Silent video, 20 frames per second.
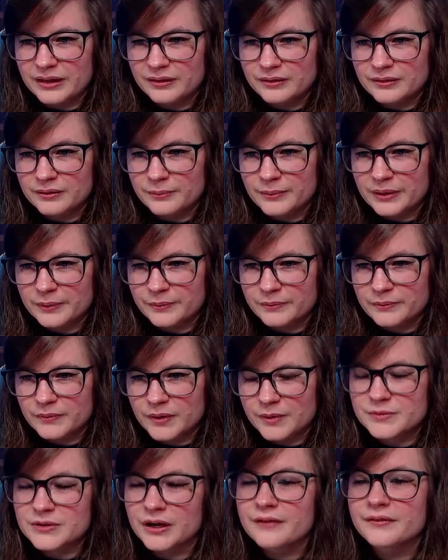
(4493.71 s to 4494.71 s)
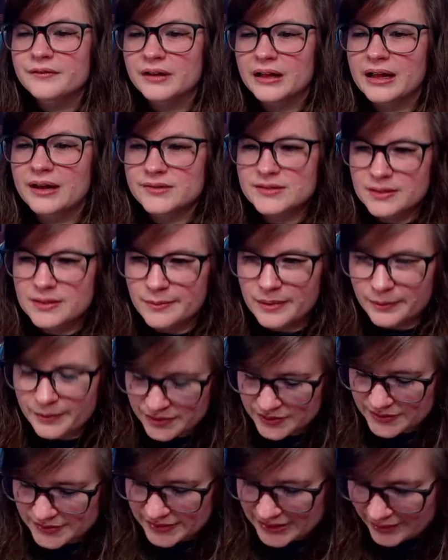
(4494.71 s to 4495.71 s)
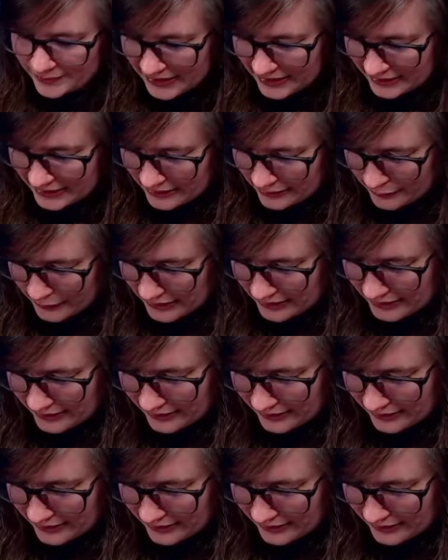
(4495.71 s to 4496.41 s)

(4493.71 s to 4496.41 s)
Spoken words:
other house, the mail person's stopping at. Oh, okay.